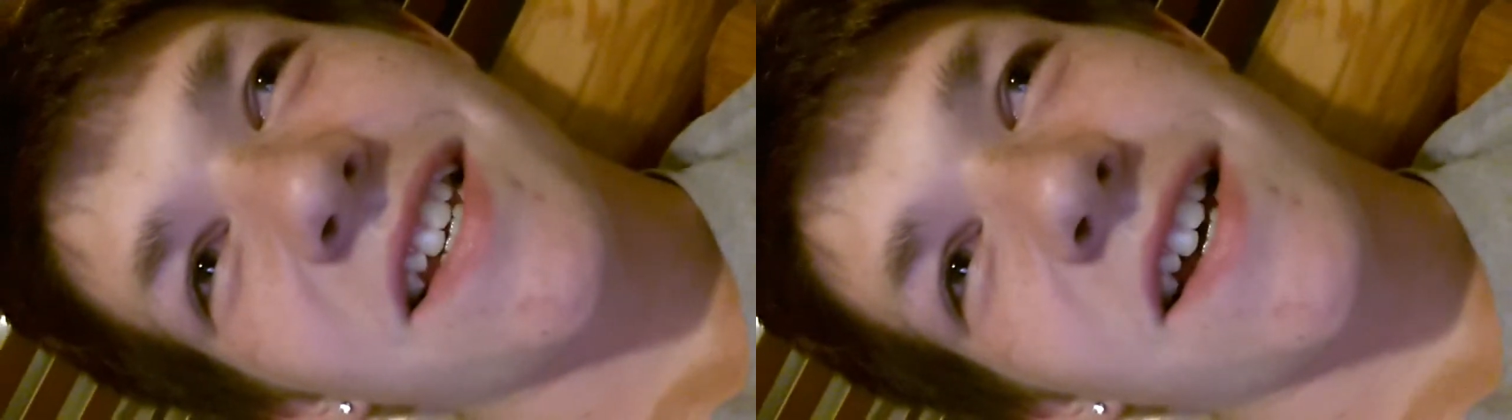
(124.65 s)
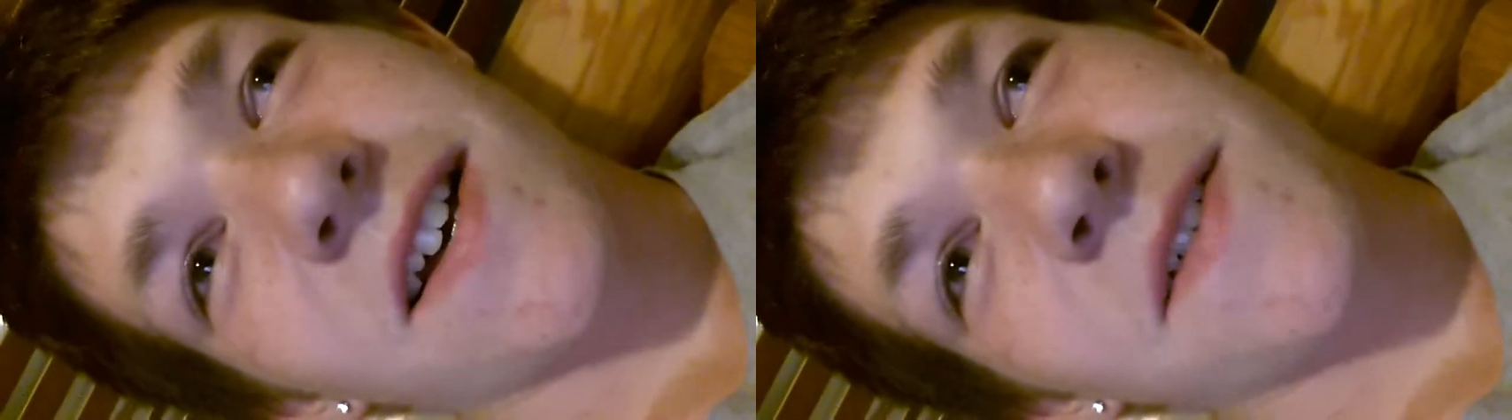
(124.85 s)

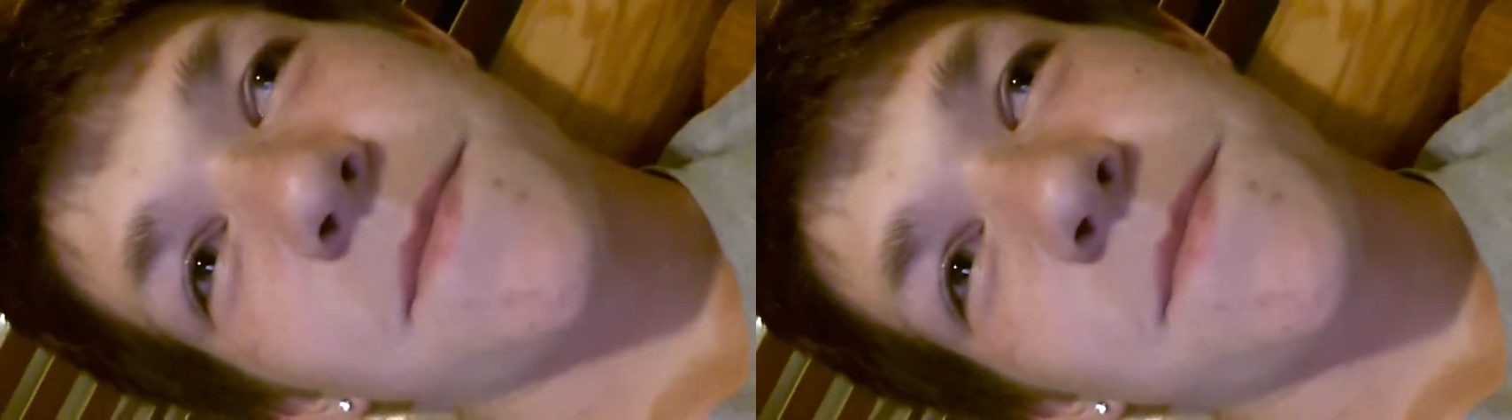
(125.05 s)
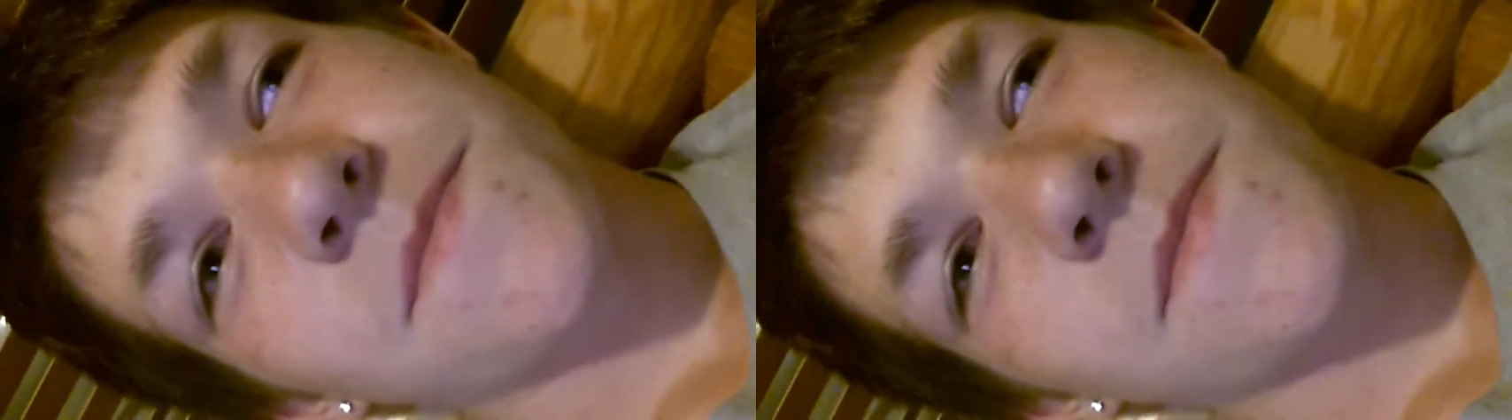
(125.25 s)

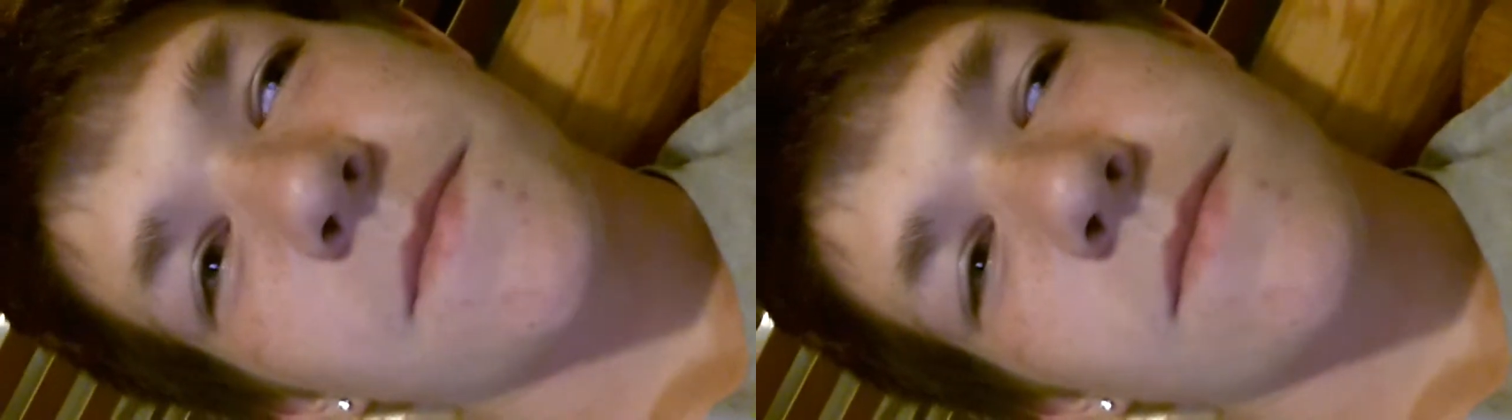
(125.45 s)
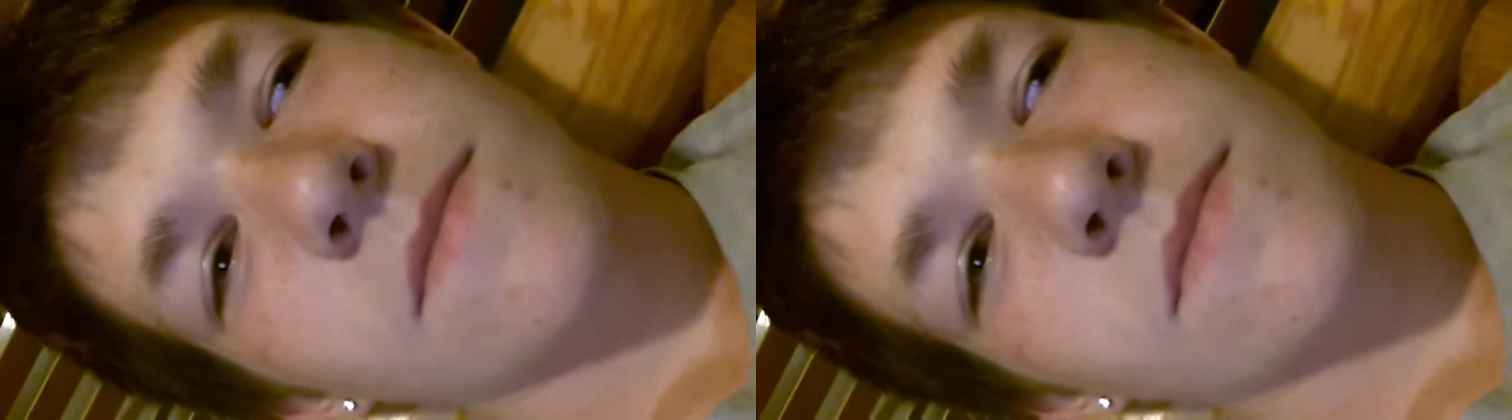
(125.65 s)
And
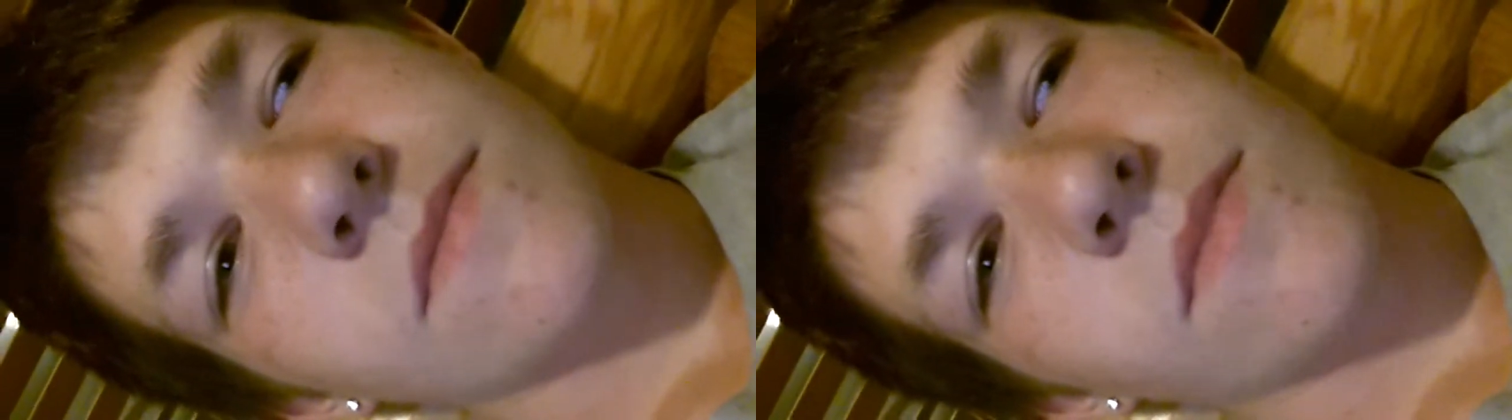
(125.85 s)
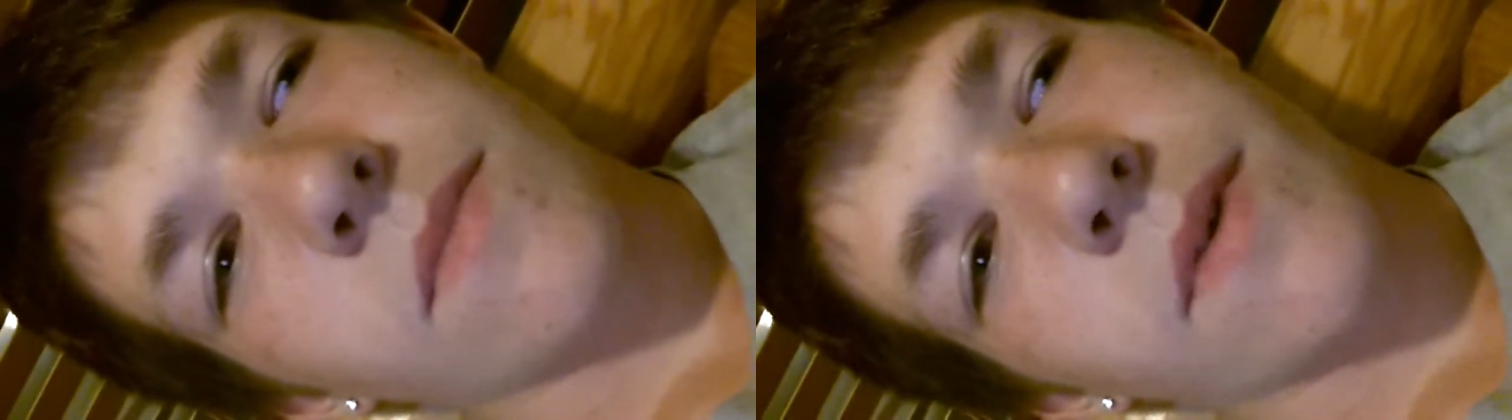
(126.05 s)

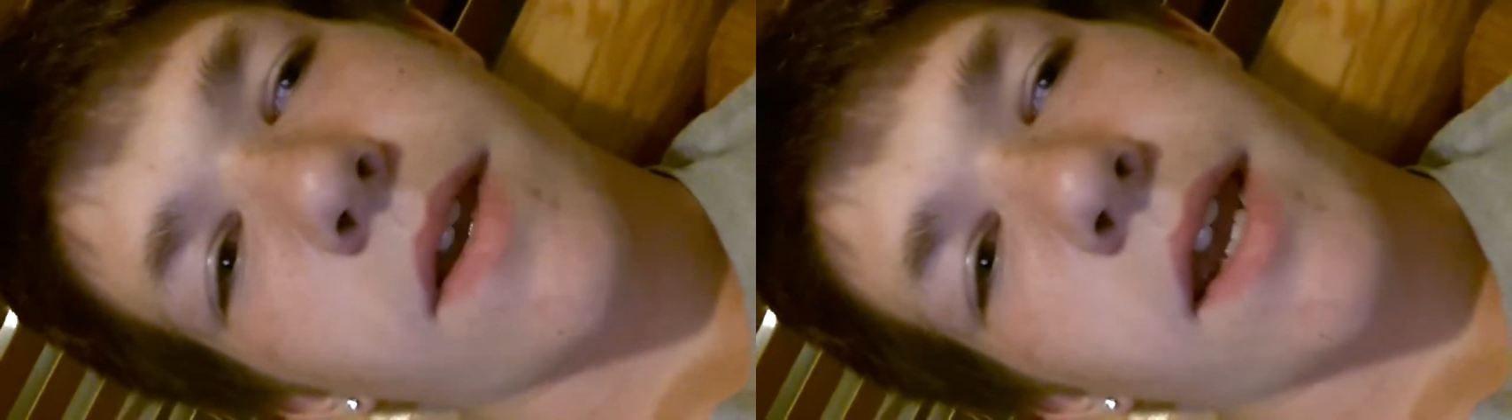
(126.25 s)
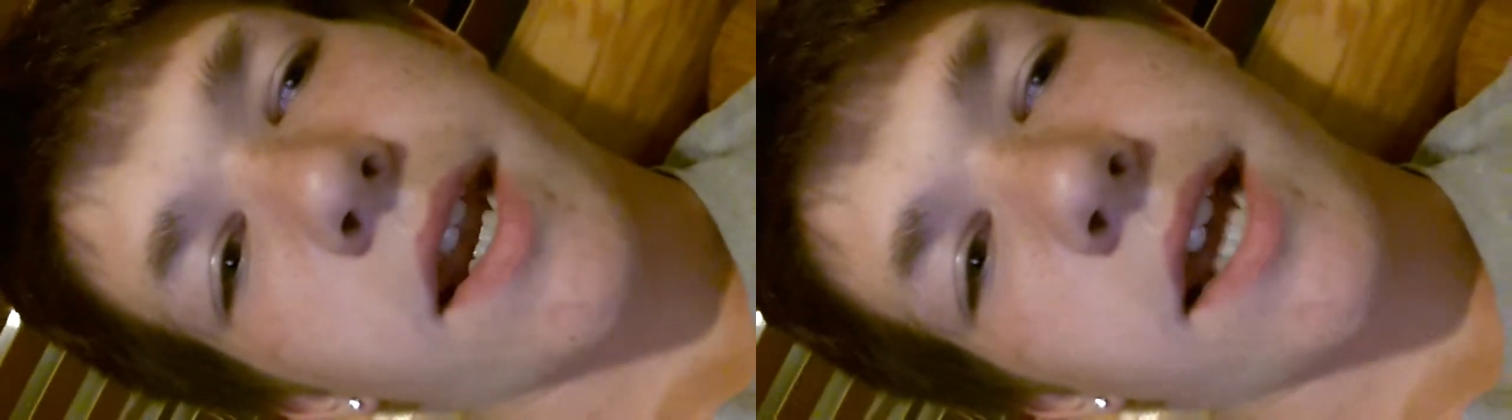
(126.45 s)

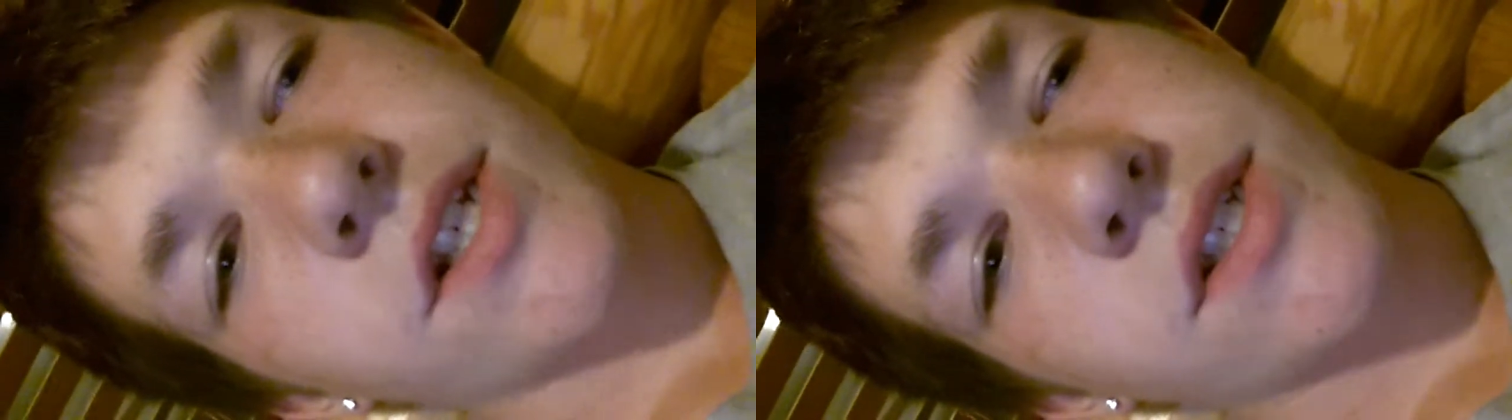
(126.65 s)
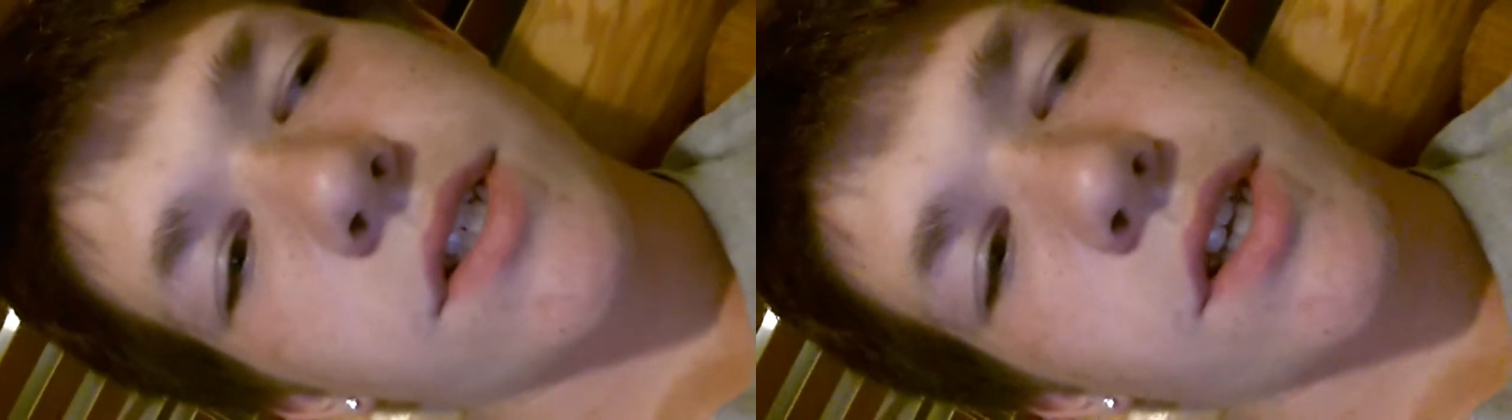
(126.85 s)
I
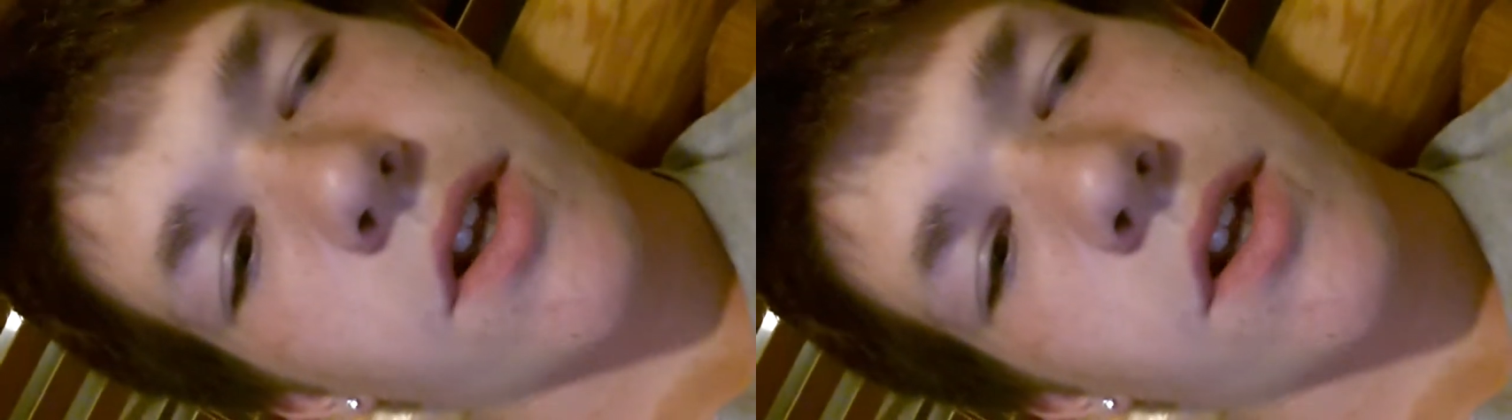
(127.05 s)
just,